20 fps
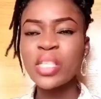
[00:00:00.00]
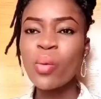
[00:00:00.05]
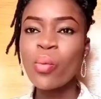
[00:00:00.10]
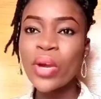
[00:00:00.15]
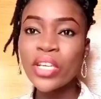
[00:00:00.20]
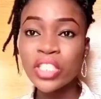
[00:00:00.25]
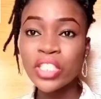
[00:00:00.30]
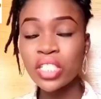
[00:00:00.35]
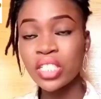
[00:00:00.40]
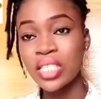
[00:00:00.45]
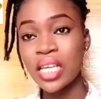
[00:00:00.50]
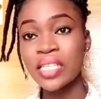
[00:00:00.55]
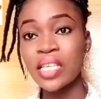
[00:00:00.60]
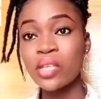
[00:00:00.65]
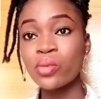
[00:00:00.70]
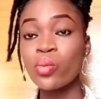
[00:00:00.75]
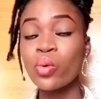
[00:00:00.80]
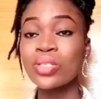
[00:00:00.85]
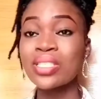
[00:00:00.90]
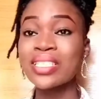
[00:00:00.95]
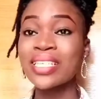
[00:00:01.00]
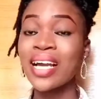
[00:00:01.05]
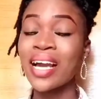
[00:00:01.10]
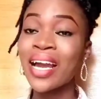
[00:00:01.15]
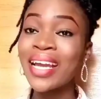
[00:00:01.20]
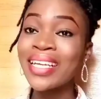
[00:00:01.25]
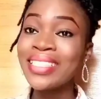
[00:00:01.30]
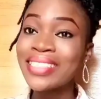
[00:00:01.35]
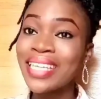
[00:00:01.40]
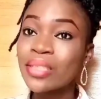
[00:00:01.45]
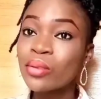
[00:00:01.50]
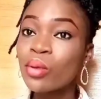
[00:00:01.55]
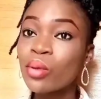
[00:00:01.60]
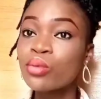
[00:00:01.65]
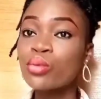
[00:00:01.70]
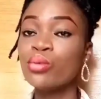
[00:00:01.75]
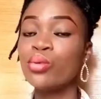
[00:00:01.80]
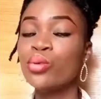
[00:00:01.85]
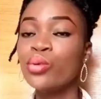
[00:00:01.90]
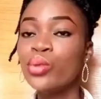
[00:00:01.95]
way she started was kind of not
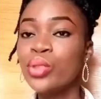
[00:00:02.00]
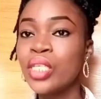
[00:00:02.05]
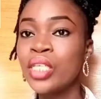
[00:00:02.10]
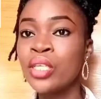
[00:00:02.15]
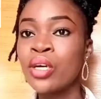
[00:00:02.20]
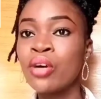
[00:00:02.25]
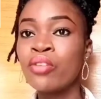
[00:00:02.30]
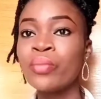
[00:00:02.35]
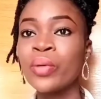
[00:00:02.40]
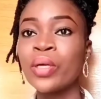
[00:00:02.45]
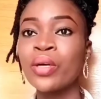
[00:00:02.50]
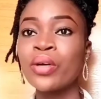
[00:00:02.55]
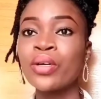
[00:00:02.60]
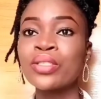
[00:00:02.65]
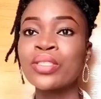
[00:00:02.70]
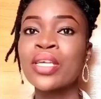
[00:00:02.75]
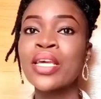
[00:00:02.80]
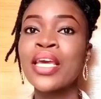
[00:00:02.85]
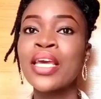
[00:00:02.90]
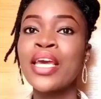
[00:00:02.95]
good enough, because